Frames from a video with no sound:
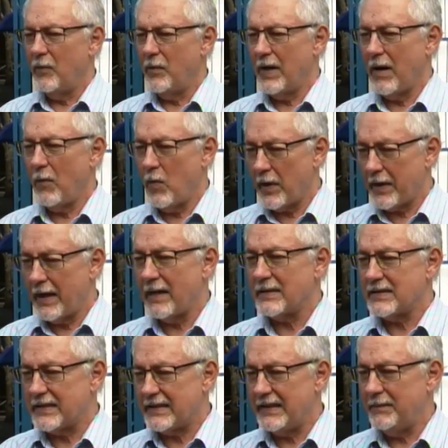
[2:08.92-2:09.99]
We are working as
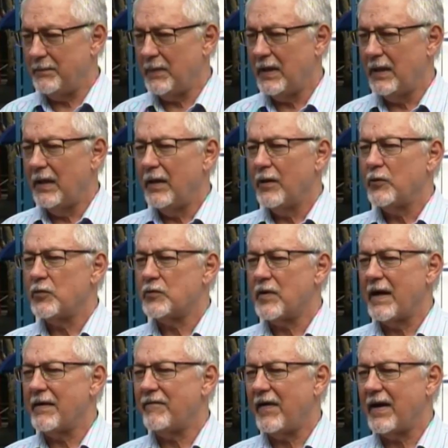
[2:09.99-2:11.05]
a team to try
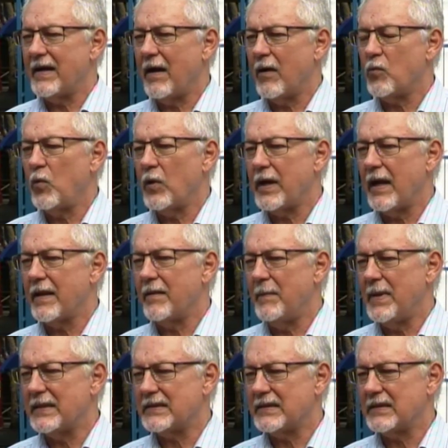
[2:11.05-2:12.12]
and find out what are the
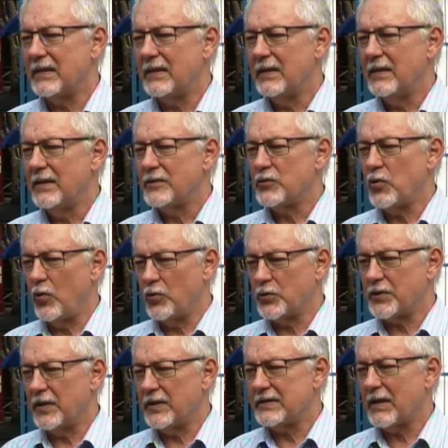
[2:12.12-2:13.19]
best
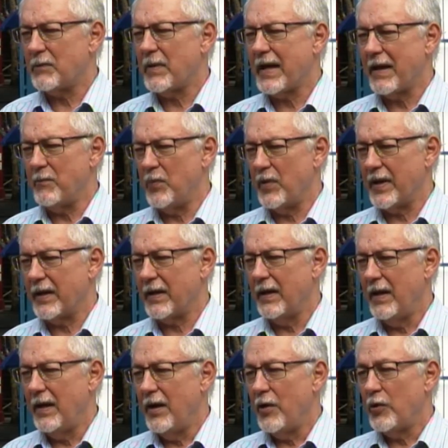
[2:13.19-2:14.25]
solutions that we can bring
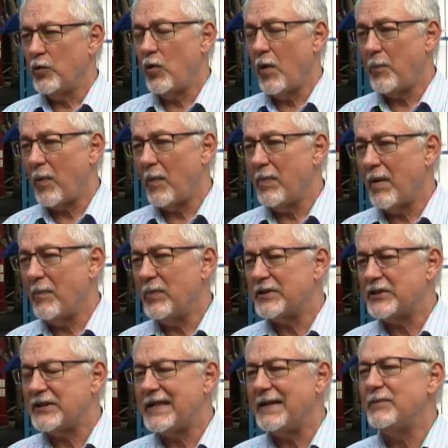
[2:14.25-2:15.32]
to a problem which
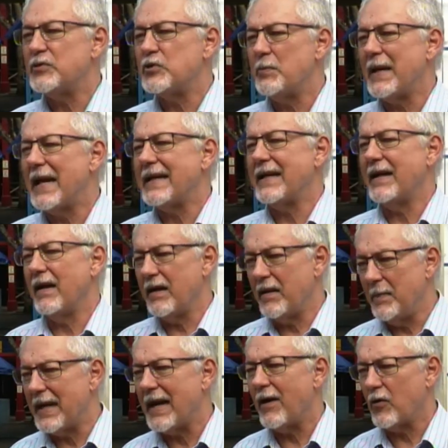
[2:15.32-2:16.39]
seems to be getting a little
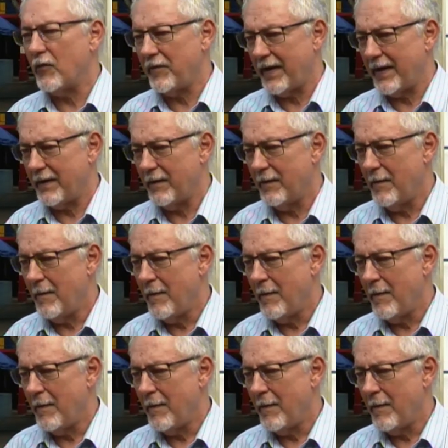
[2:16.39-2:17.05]
bit out of hand.